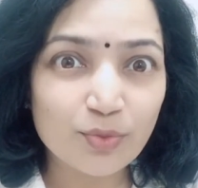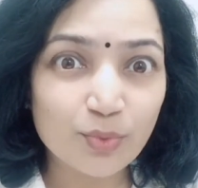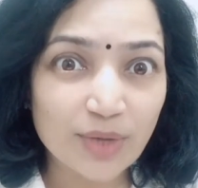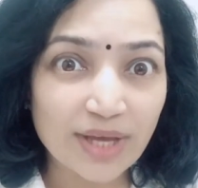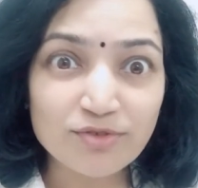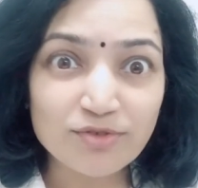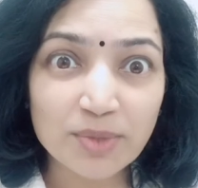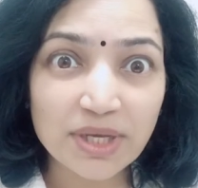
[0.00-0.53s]
We
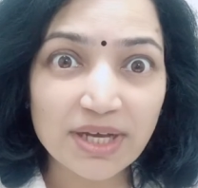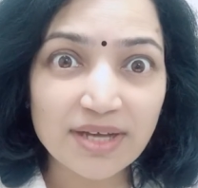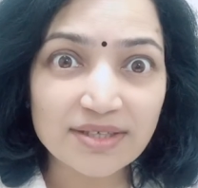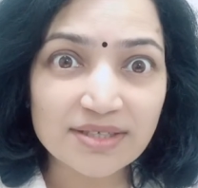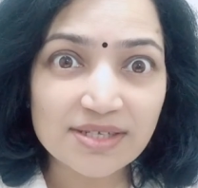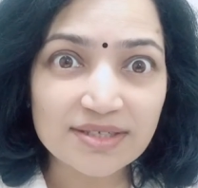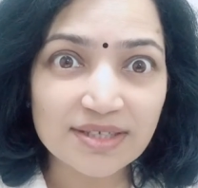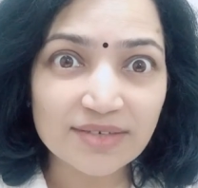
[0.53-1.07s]
have to make
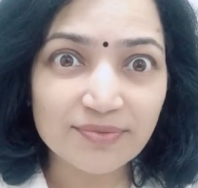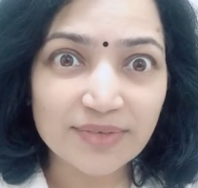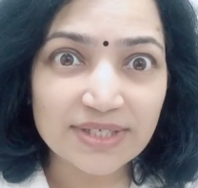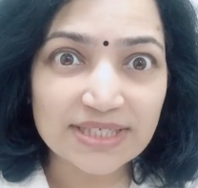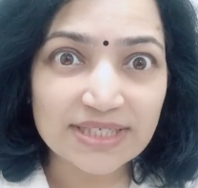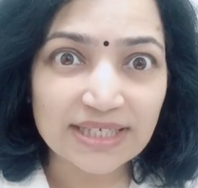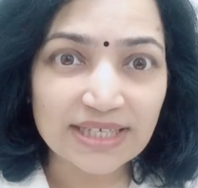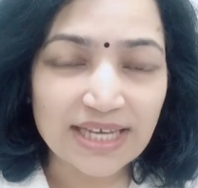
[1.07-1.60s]
ourselves
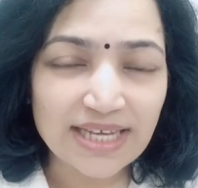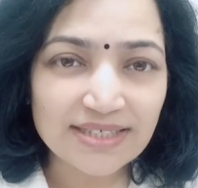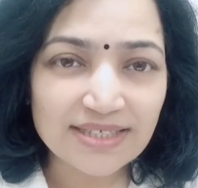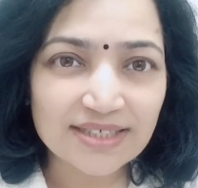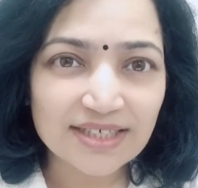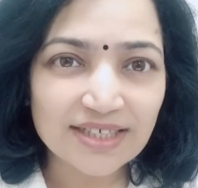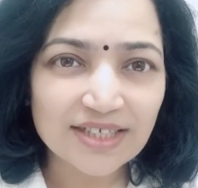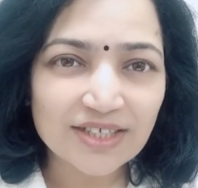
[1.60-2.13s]
convincing, yes?
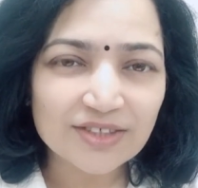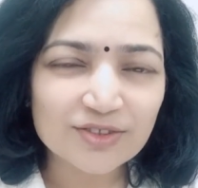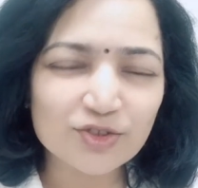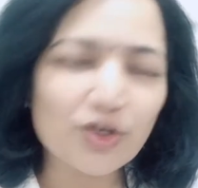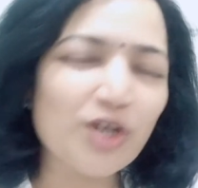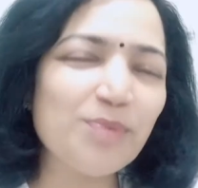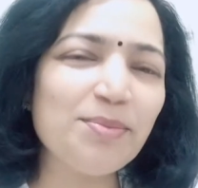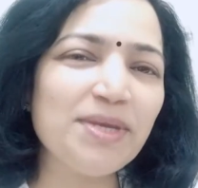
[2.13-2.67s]
So
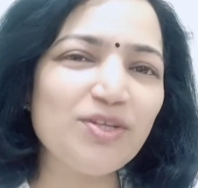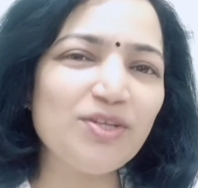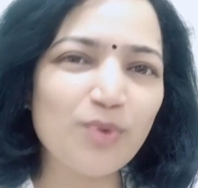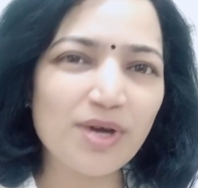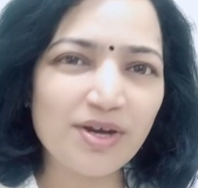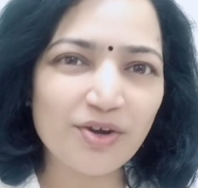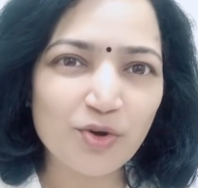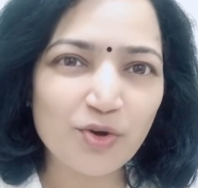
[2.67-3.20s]
join me in the
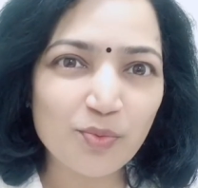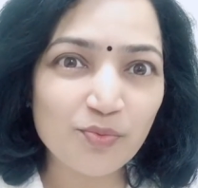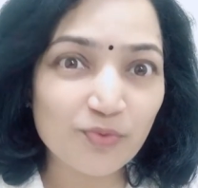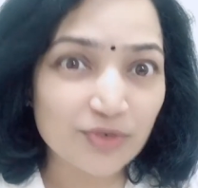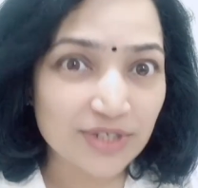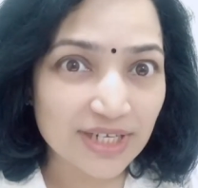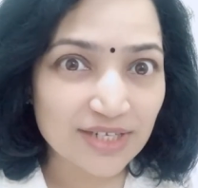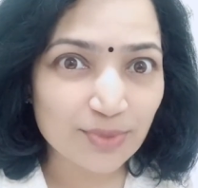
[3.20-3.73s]
workroom
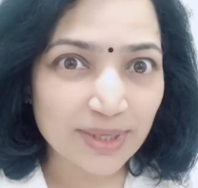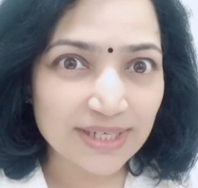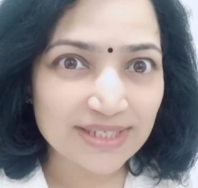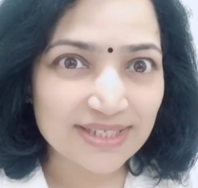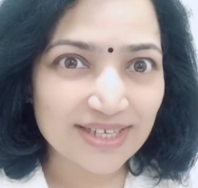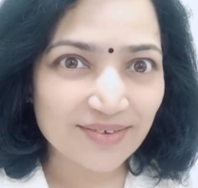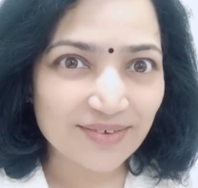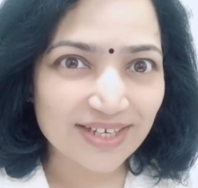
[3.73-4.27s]
for day
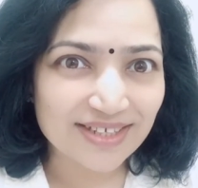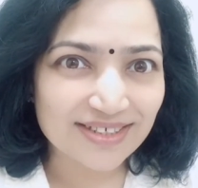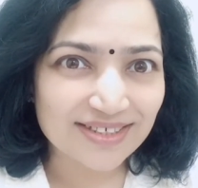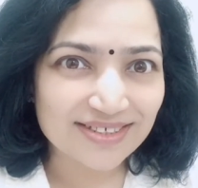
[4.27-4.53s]
27.